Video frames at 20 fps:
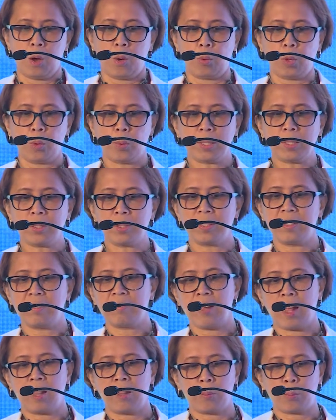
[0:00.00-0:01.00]
We want to
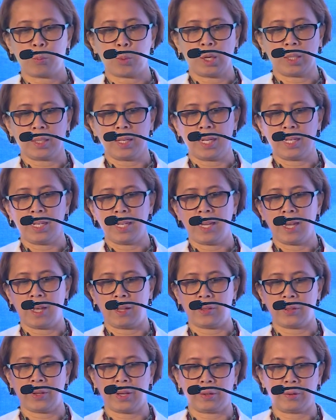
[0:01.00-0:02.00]
develop world-leading
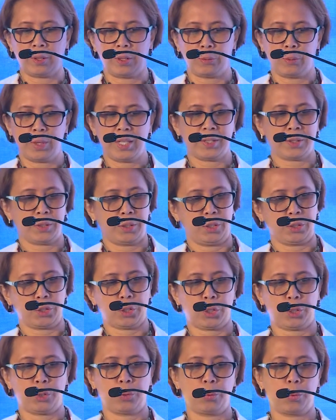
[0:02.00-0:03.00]
healthcare and
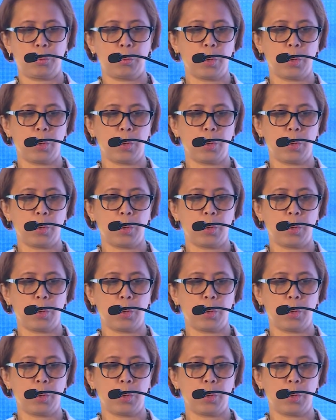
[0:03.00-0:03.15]
research.